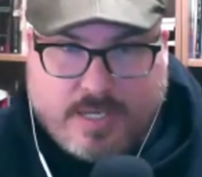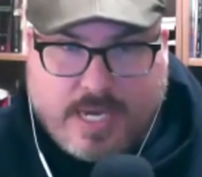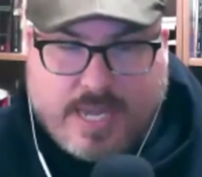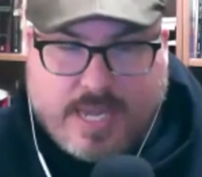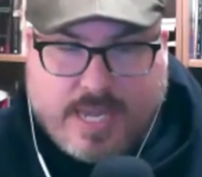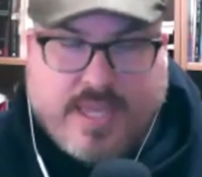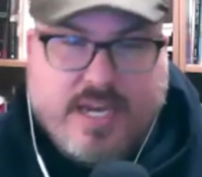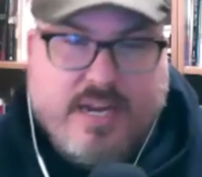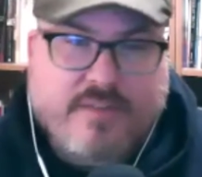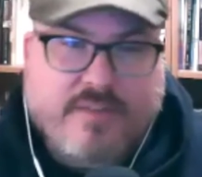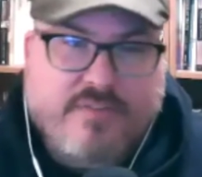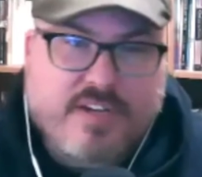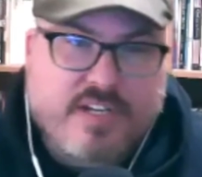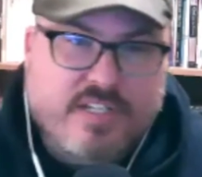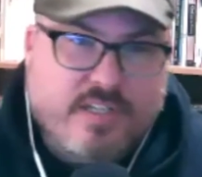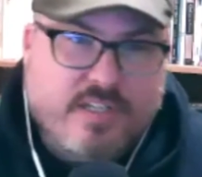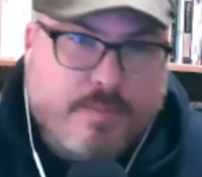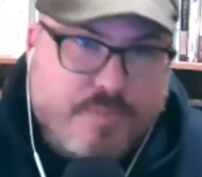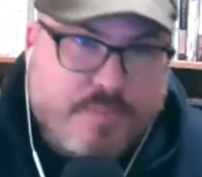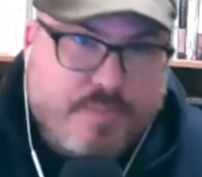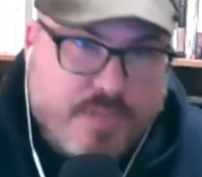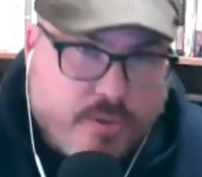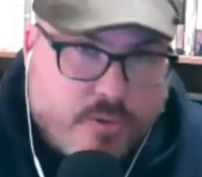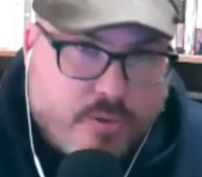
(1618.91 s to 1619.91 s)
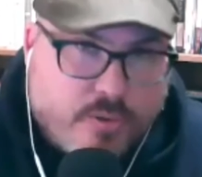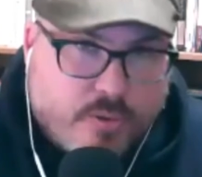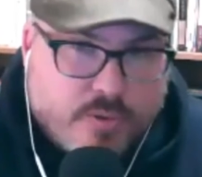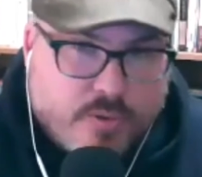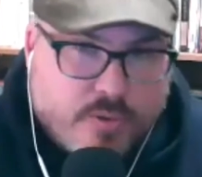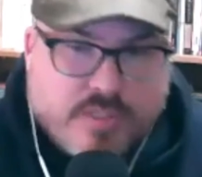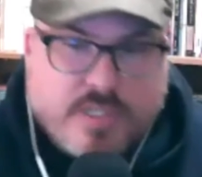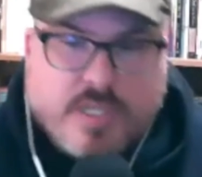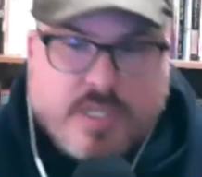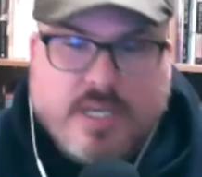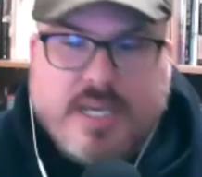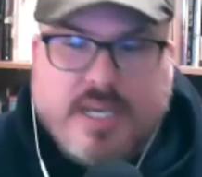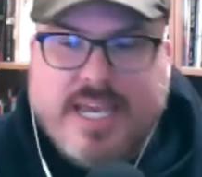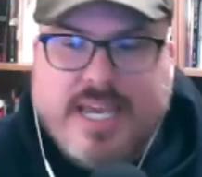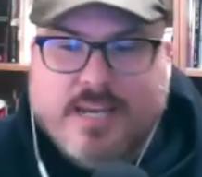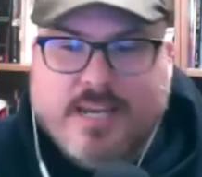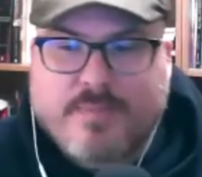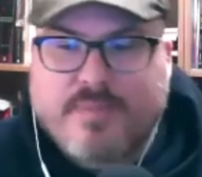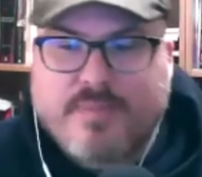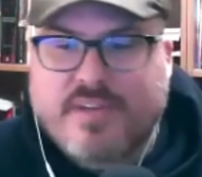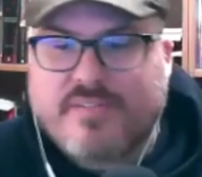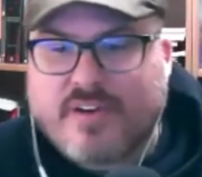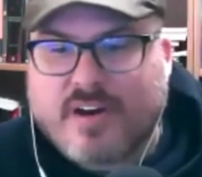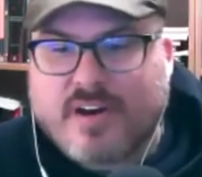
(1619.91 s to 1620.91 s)
And that if it is abused, it
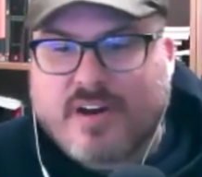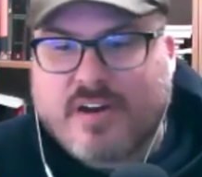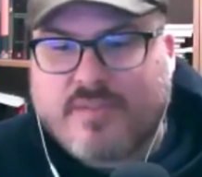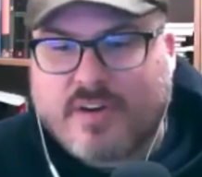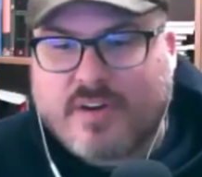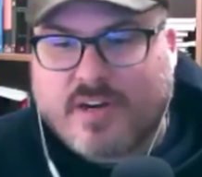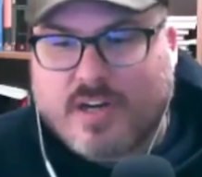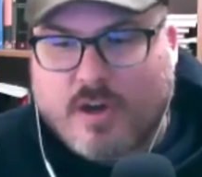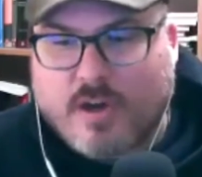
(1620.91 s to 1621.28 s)
can be very, very